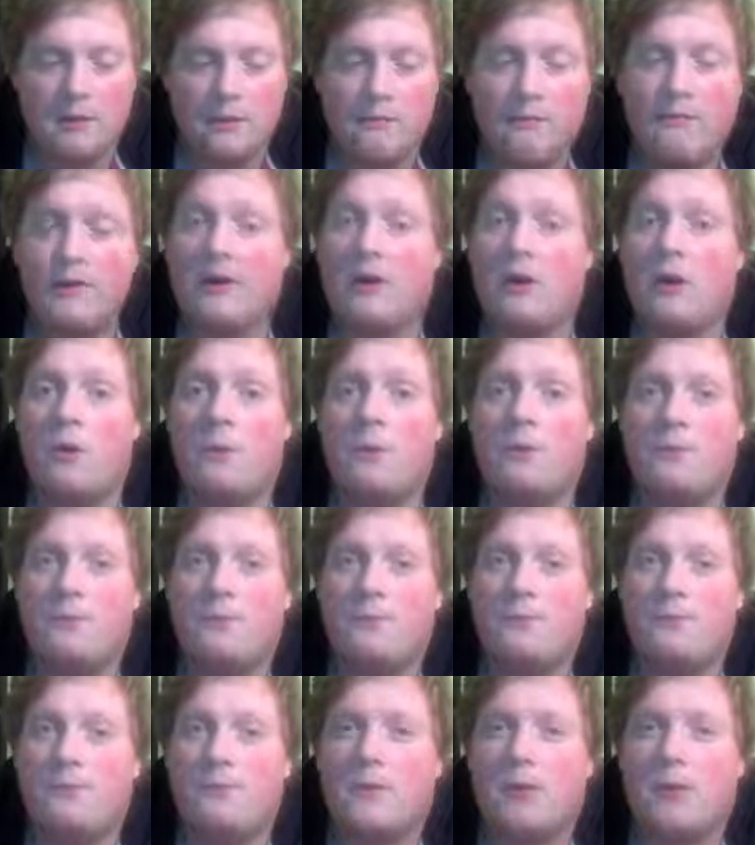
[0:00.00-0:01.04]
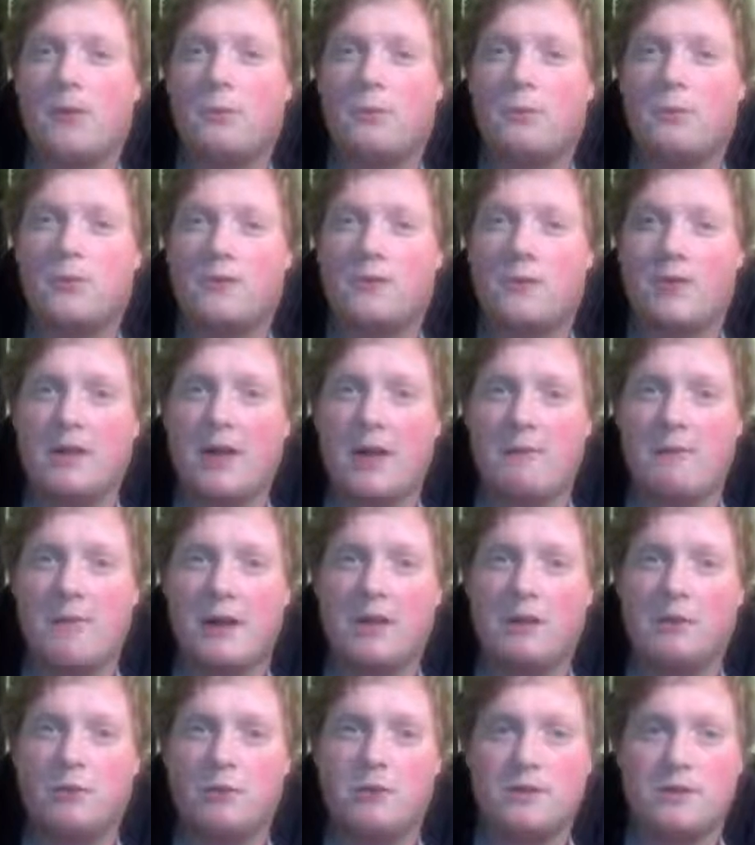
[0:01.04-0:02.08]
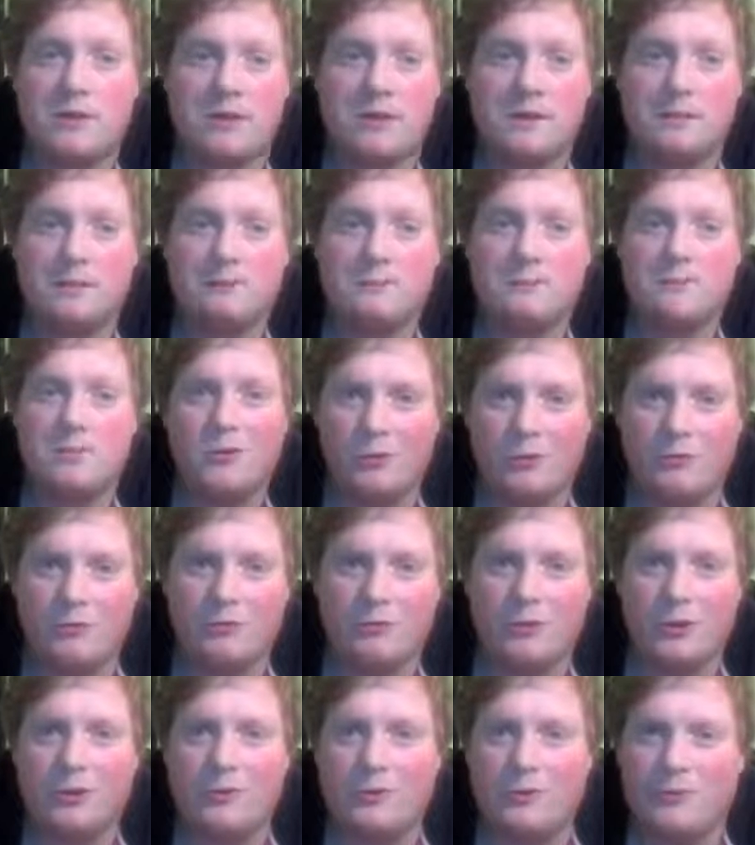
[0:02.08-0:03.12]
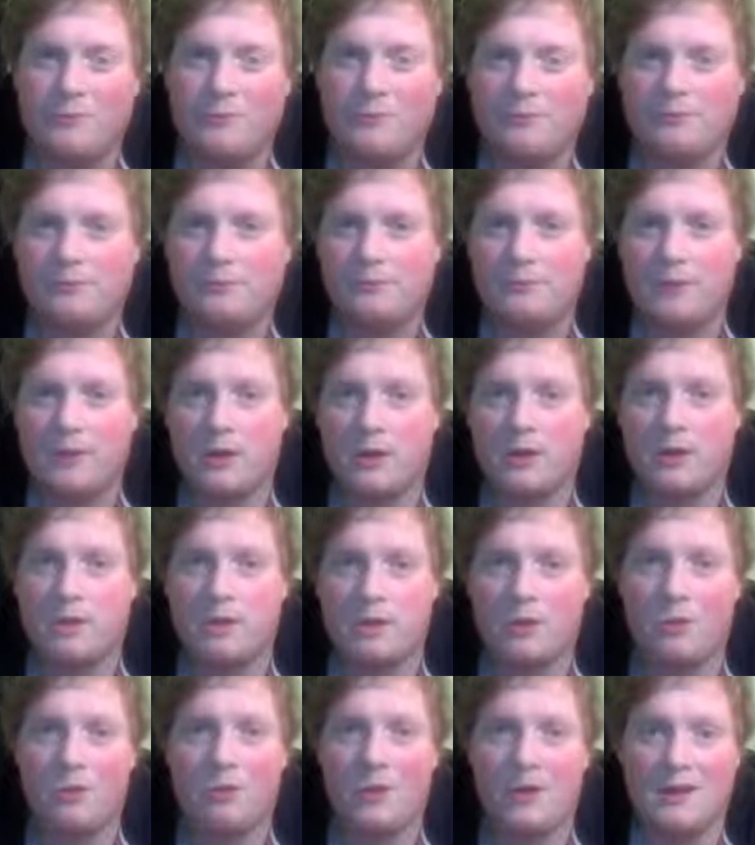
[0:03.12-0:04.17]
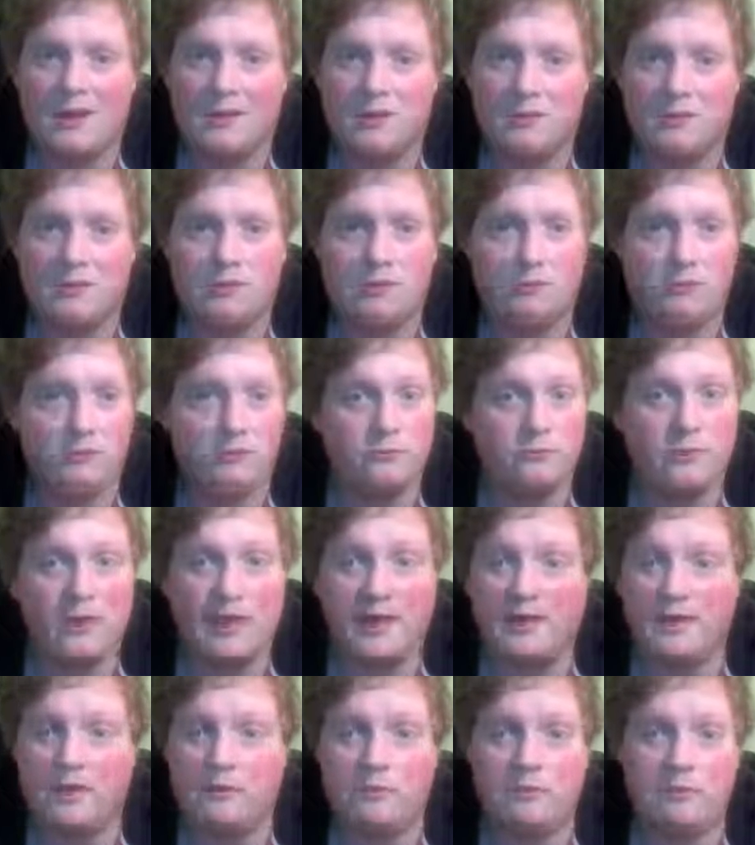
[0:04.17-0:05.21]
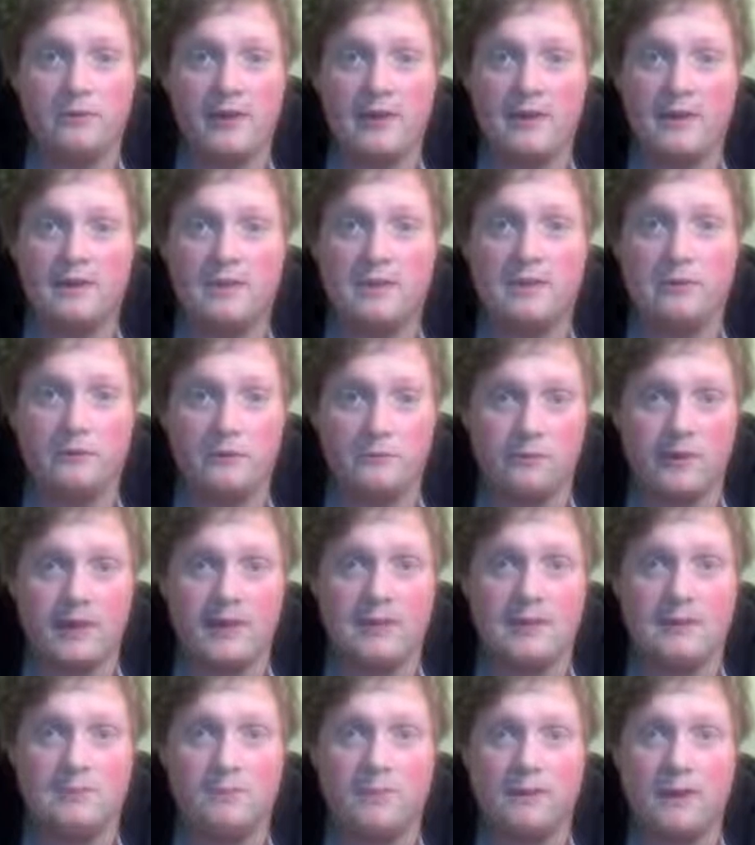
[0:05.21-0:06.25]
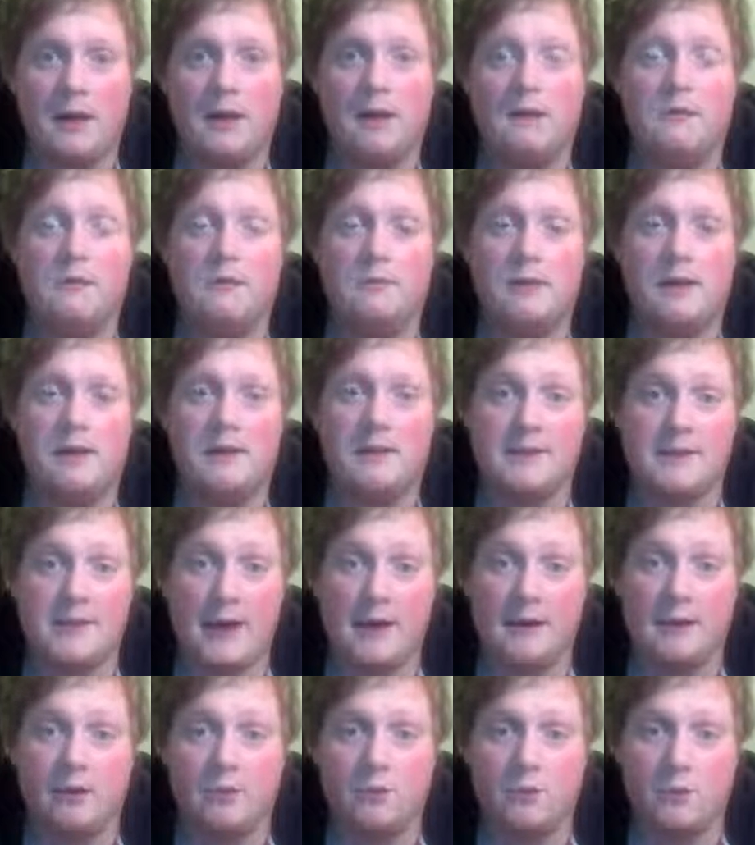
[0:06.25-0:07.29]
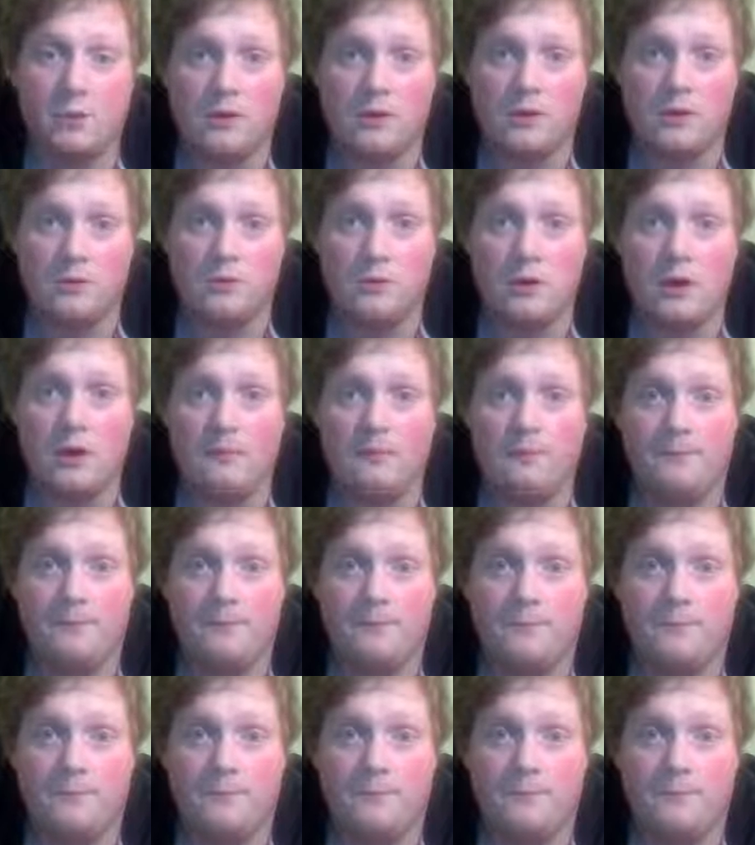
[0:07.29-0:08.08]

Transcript: video once it came out, then good for you. Because Noah is a great player and a talented one as well.